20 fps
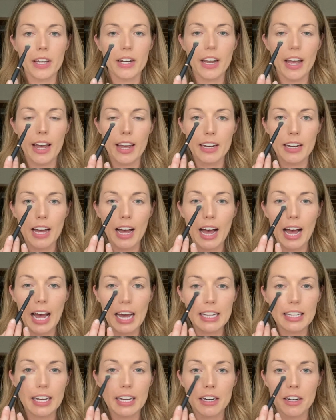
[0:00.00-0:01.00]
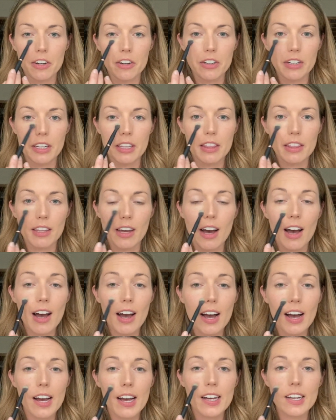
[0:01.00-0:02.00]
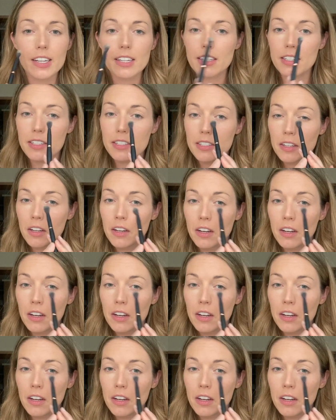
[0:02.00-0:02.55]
and highlight underneath the eyes.